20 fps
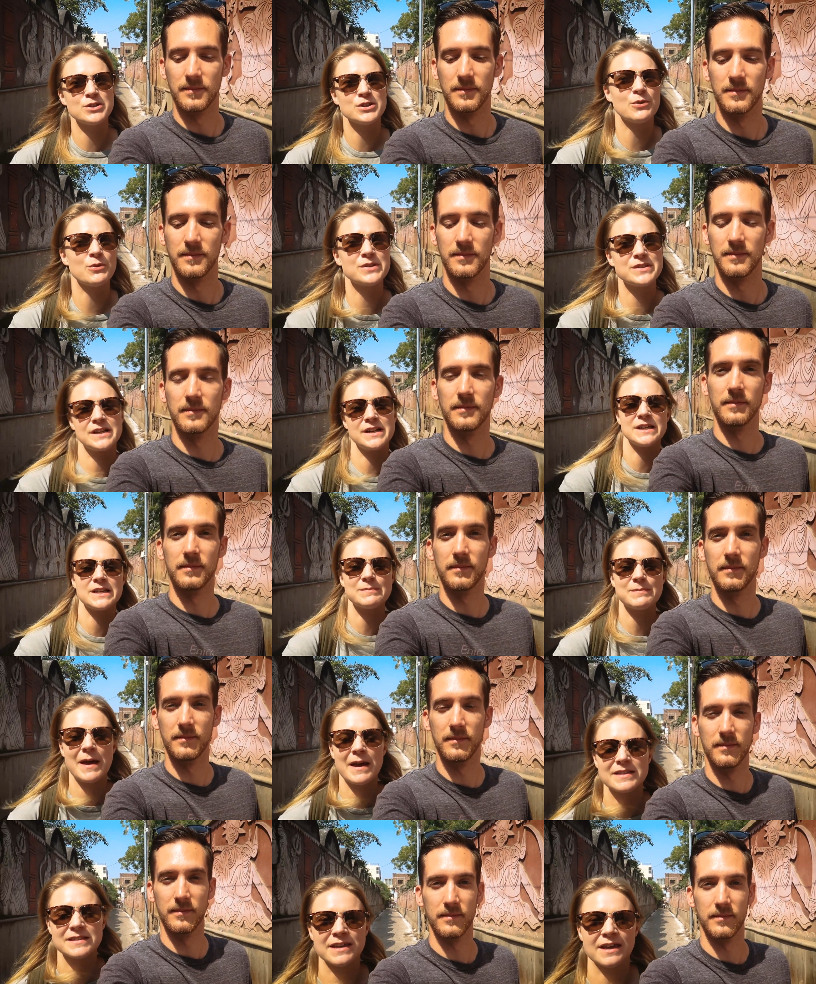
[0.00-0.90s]
Speaker 1: which I wasn't
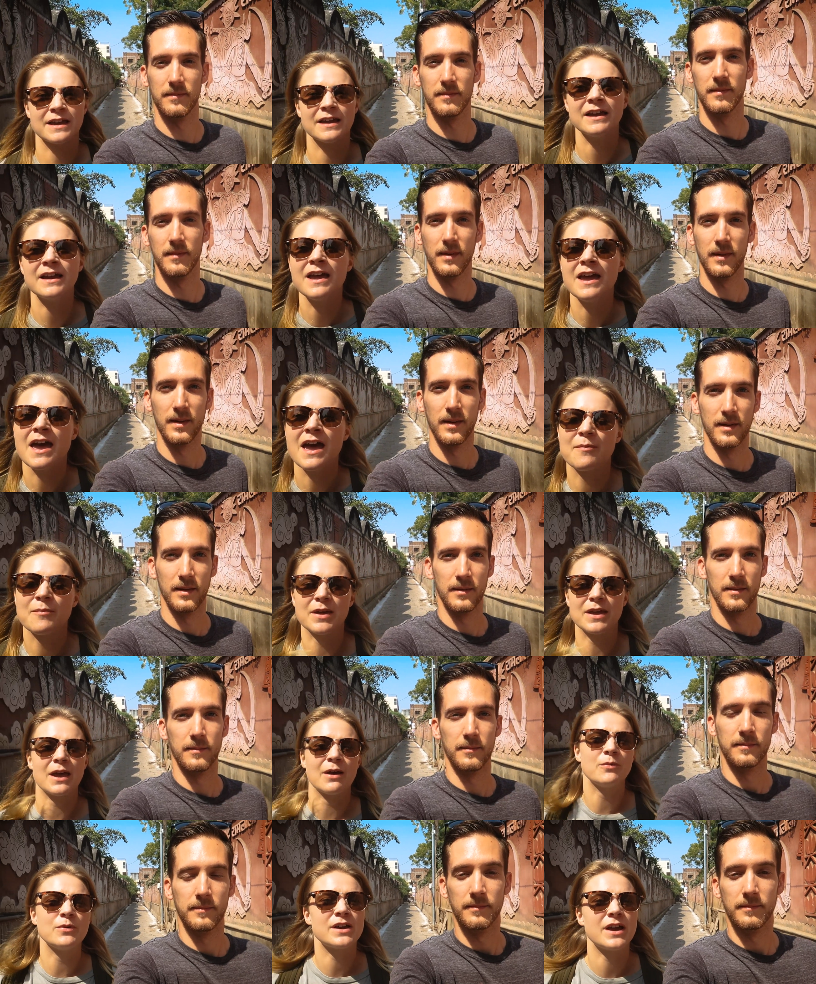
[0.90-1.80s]
expecting.
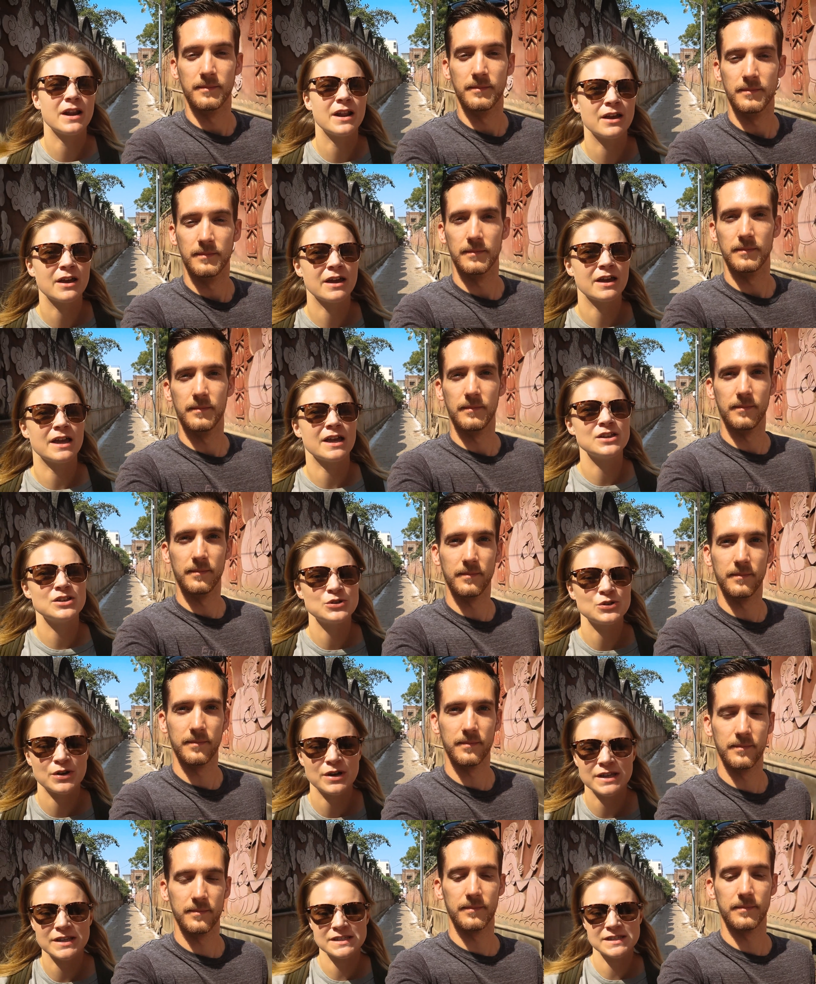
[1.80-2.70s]
But yeah, we're going to
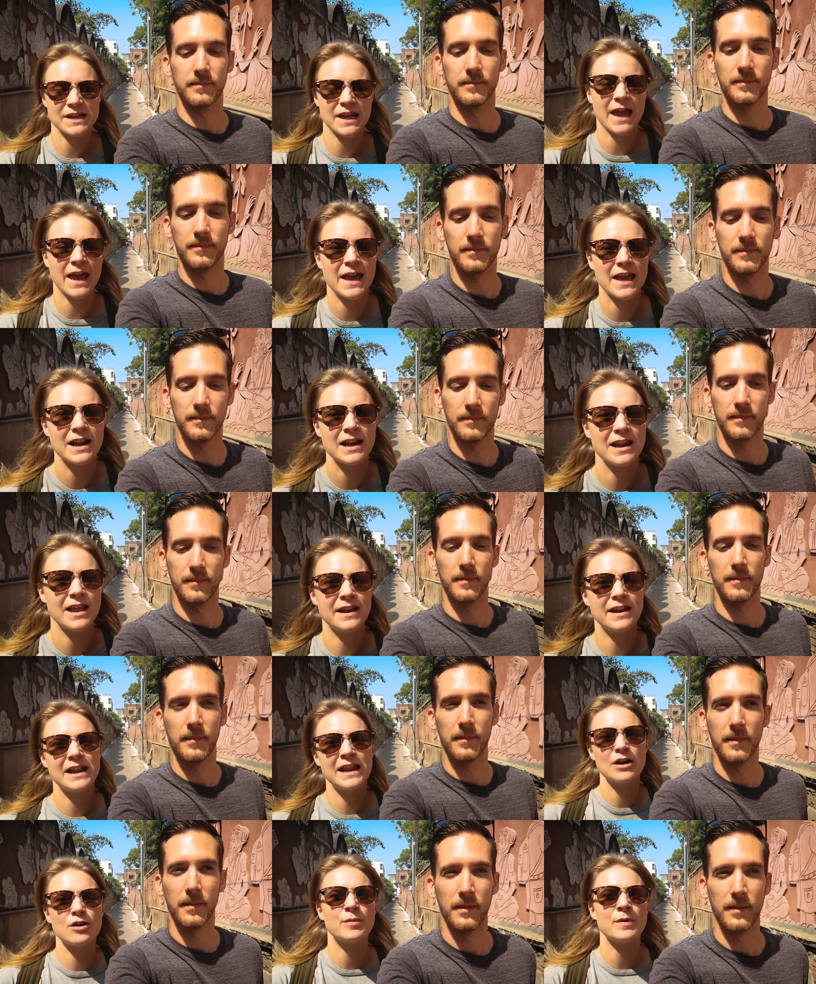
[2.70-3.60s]
enjoy it today,
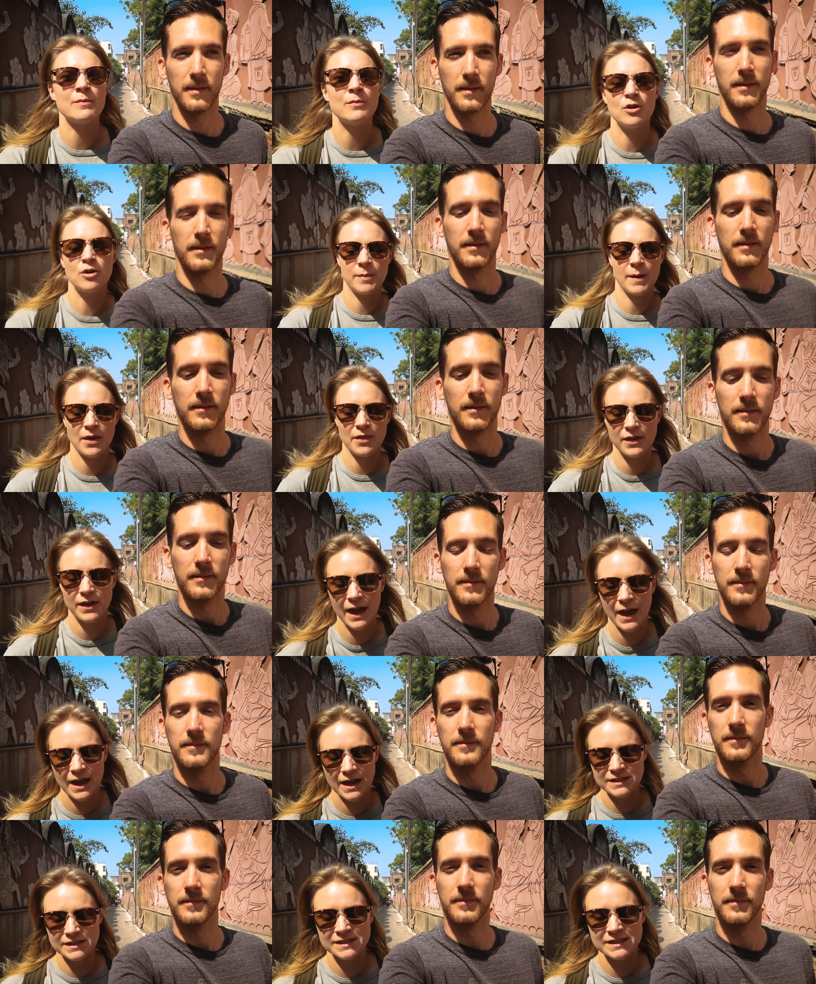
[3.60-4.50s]
learn a little bit more about
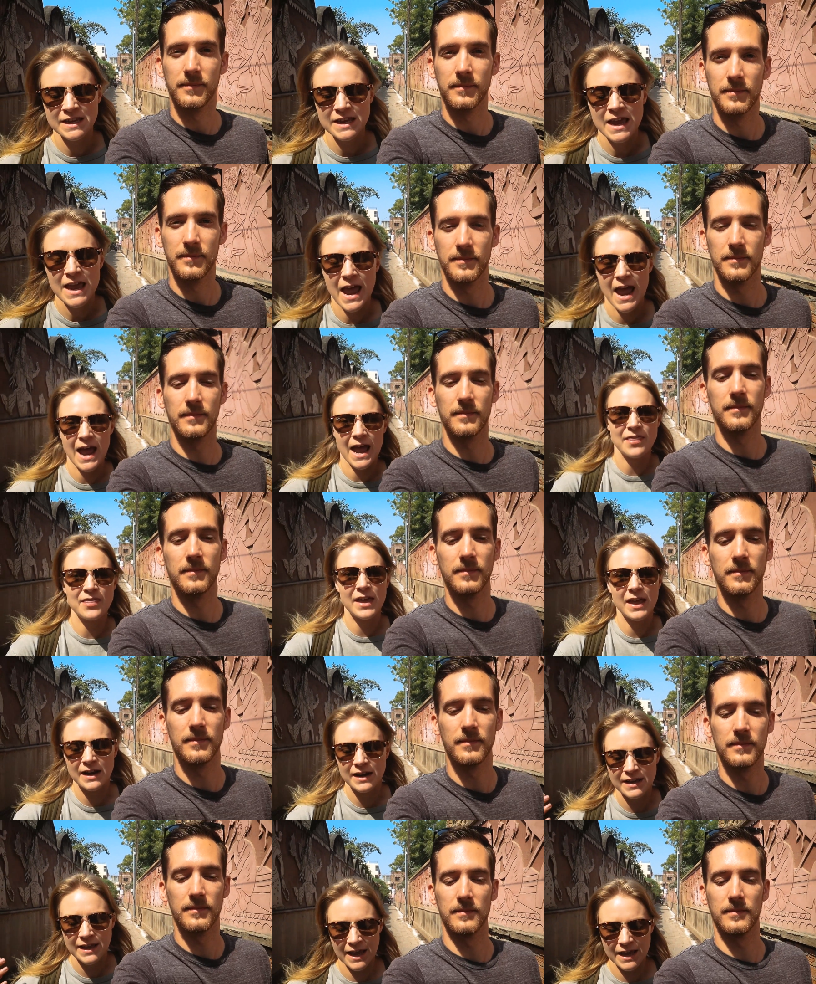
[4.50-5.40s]
the Ghats,
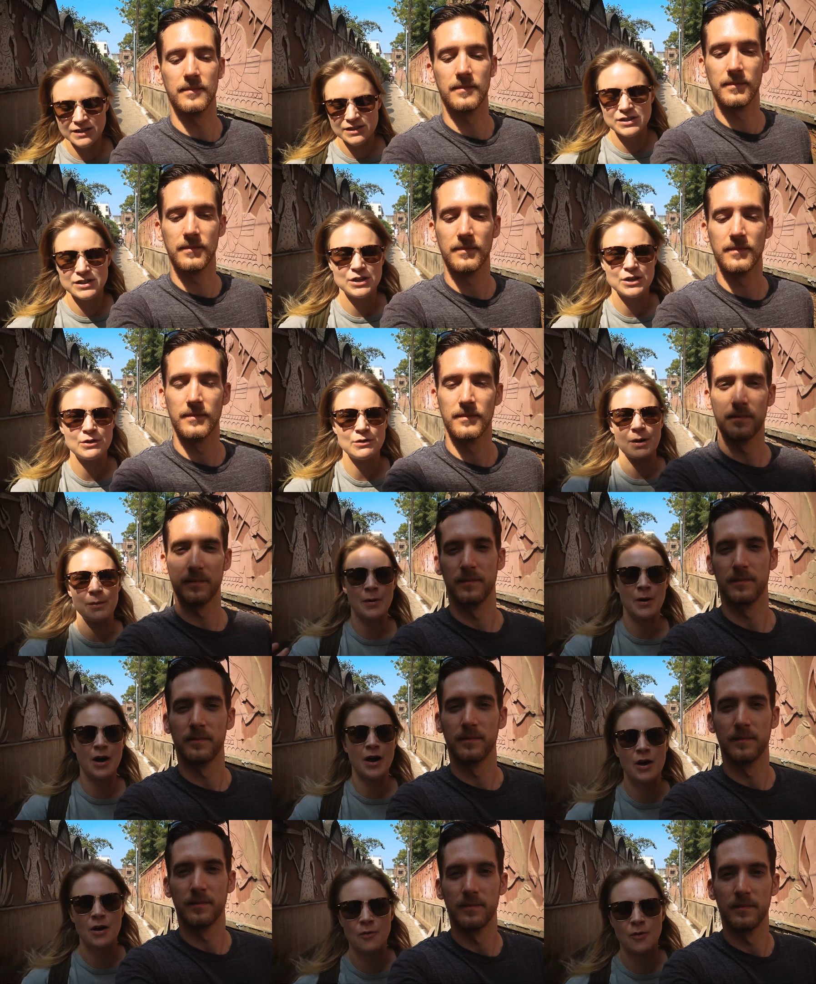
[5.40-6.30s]
and then get to
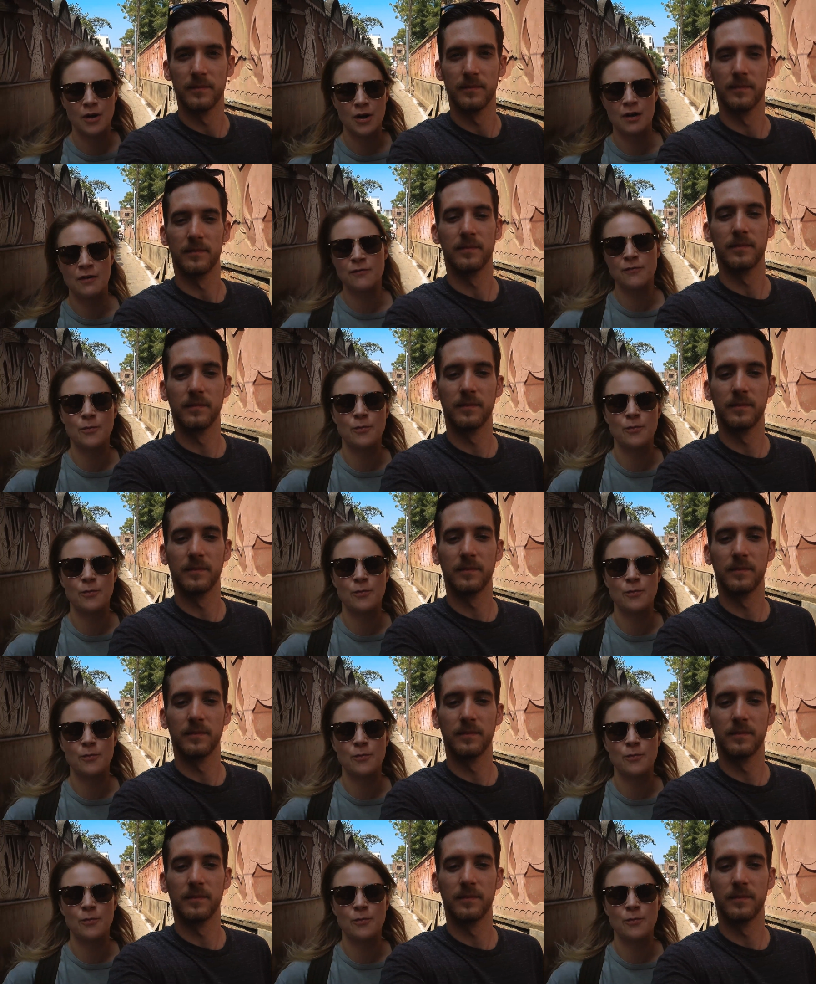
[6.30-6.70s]
a part of